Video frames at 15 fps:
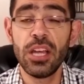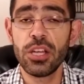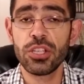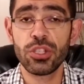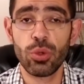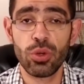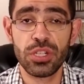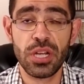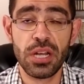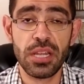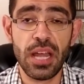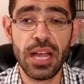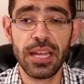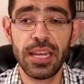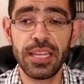stores are
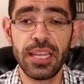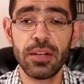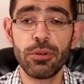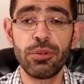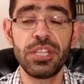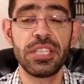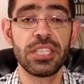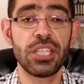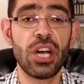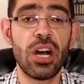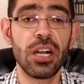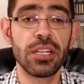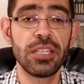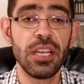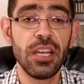not going to get
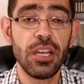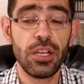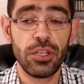restocked.